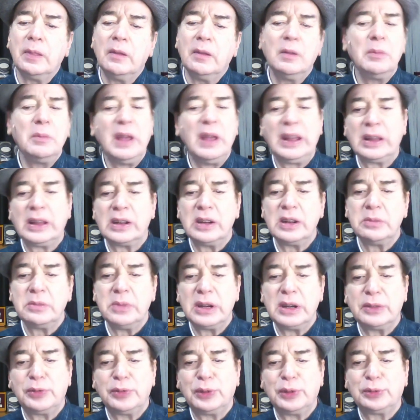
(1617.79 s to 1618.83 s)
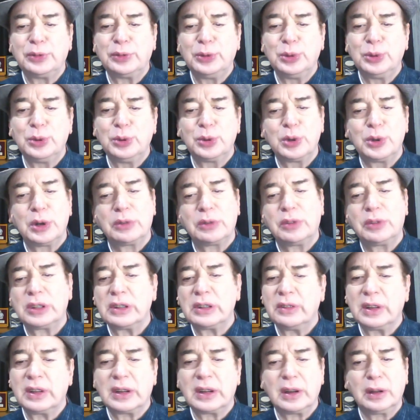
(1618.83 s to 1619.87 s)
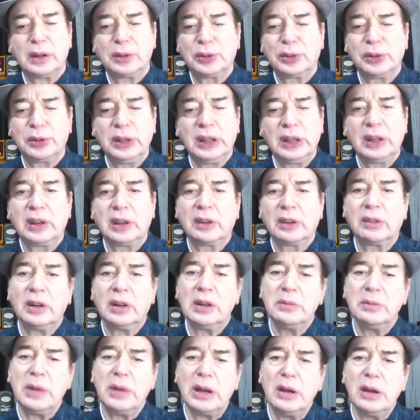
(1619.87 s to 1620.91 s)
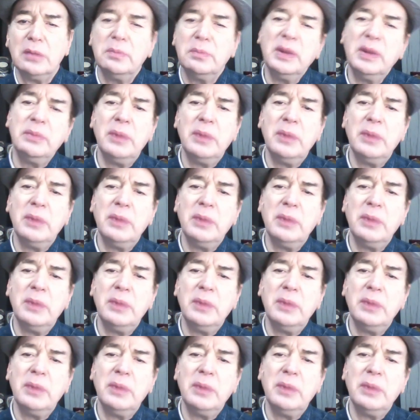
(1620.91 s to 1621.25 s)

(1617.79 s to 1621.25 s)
You'll make arrangements for food or whatever is the requirement. Be